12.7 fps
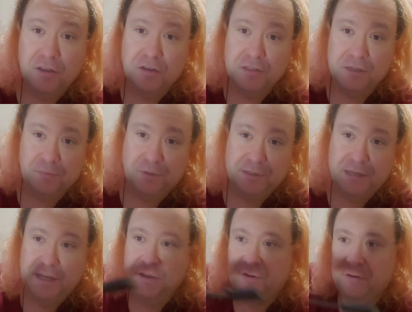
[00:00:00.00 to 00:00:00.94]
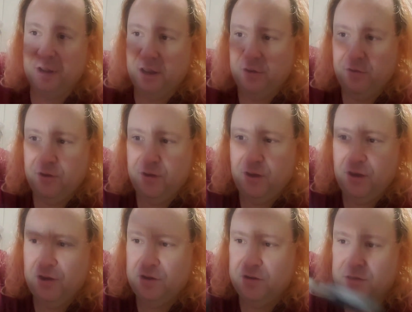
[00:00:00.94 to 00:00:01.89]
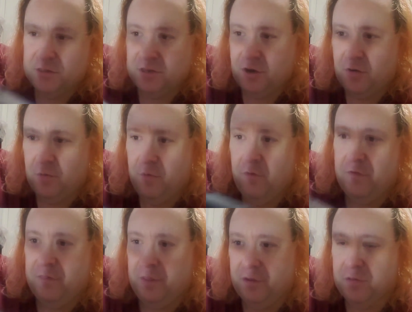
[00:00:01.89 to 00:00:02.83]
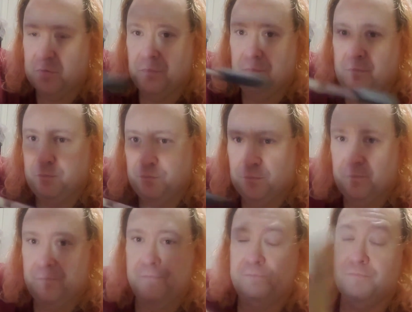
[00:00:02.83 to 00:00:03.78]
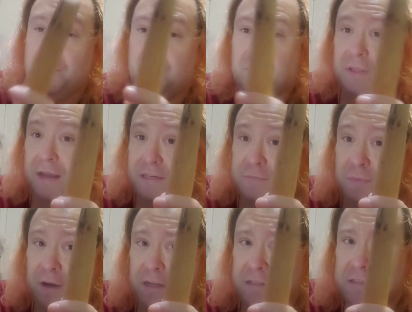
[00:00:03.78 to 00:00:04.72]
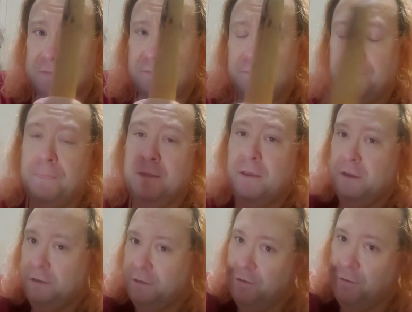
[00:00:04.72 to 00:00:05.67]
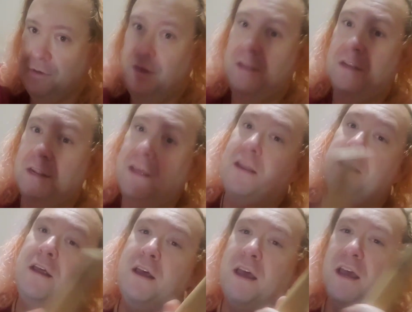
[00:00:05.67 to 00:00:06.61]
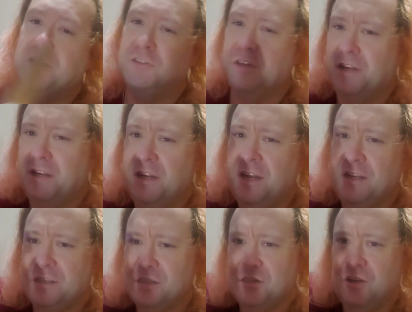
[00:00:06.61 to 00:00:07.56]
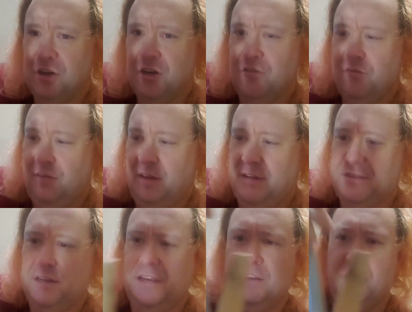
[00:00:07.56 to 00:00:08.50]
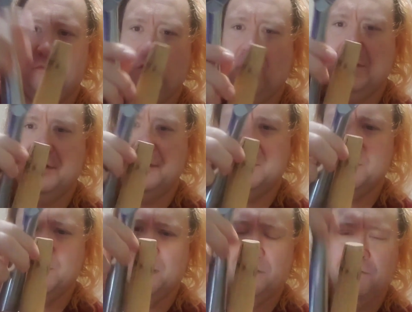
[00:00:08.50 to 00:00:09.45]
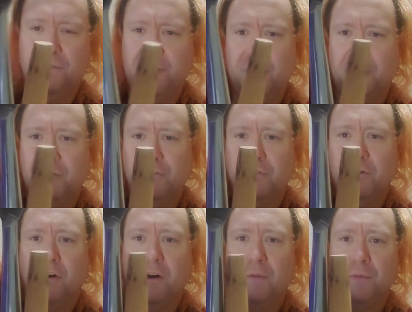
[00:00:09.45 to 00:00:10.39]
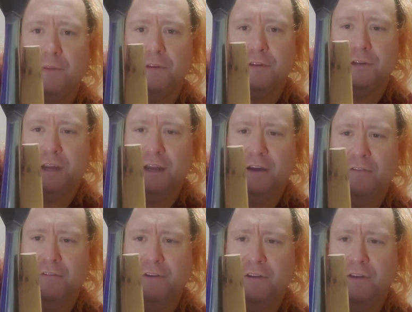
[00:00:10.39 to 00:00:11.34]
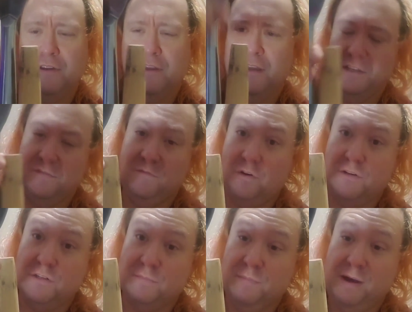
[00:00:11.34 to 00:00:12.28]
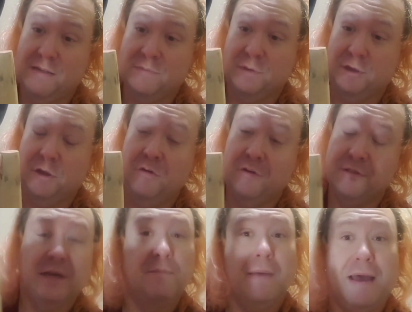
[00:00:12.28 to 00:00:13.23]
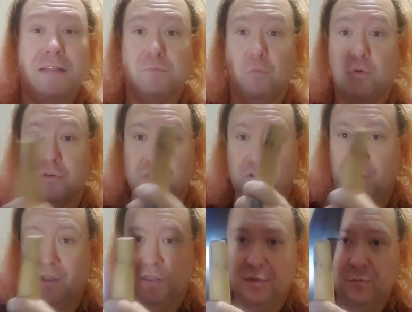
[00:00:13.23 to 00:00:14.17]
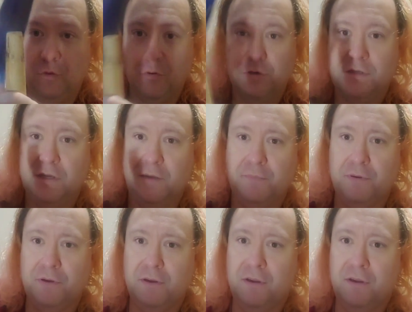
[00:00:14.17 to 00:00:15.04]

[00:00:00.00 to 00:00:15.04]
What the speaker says: You simply take your knife and start removing those black spots. Do it again and again until you get a nice snug fit. And you want it to be fairly far up in the shaft, as far as you can possibly go, because that adds more strength. The more tip,